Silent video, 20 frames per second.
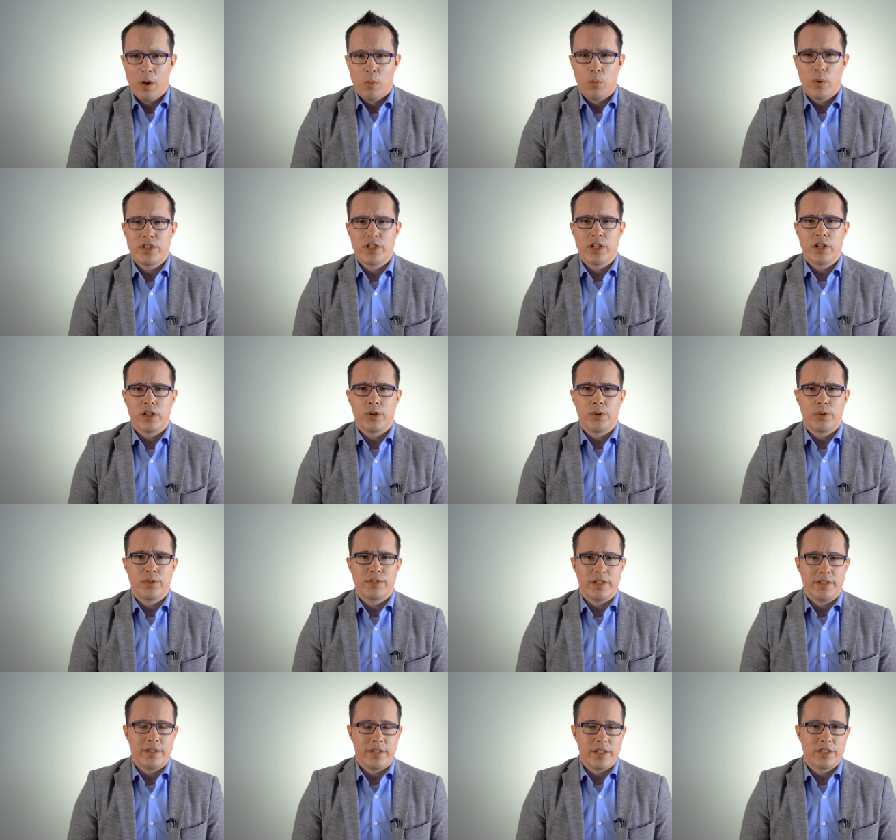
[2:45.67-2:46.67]
which
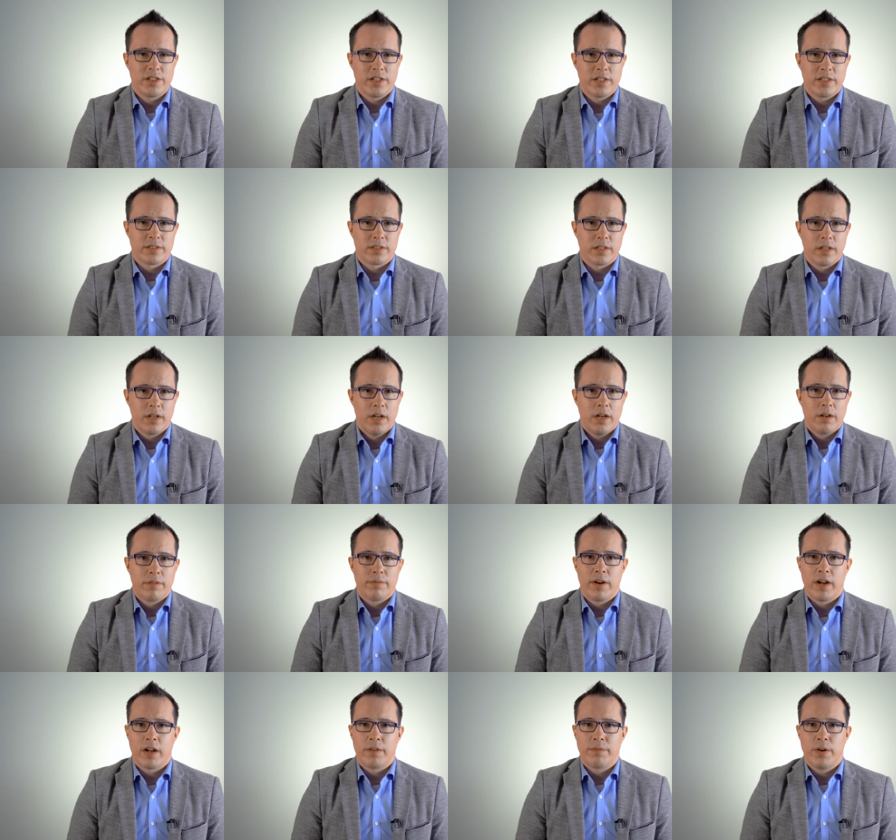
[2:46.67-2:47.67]
includes Indigenous,
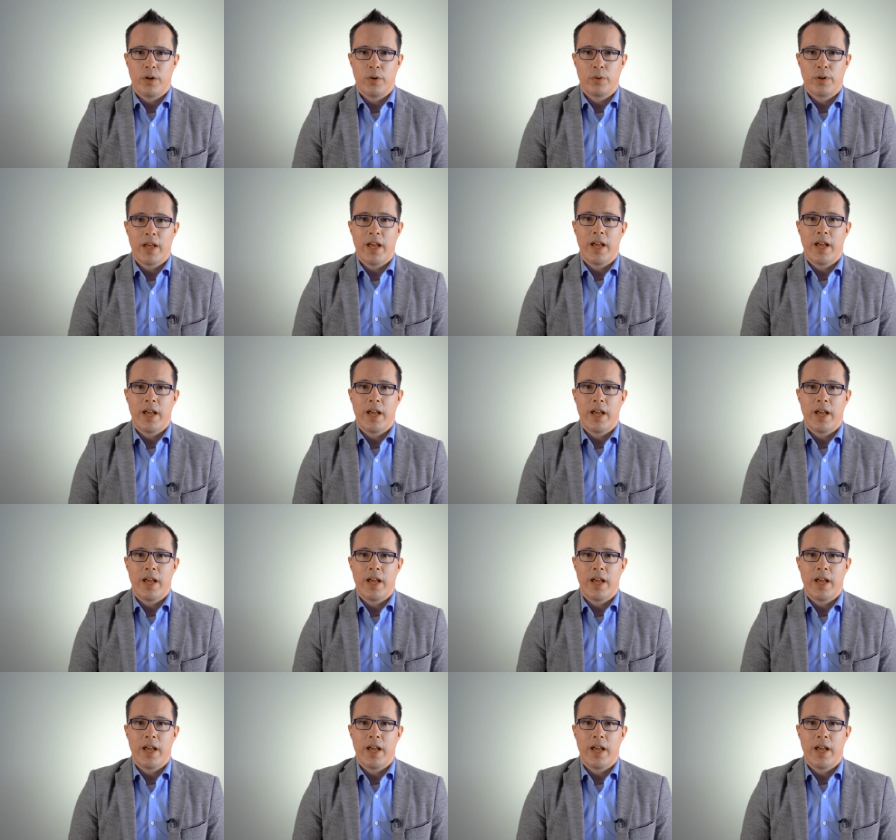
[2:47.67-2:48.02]
Francophone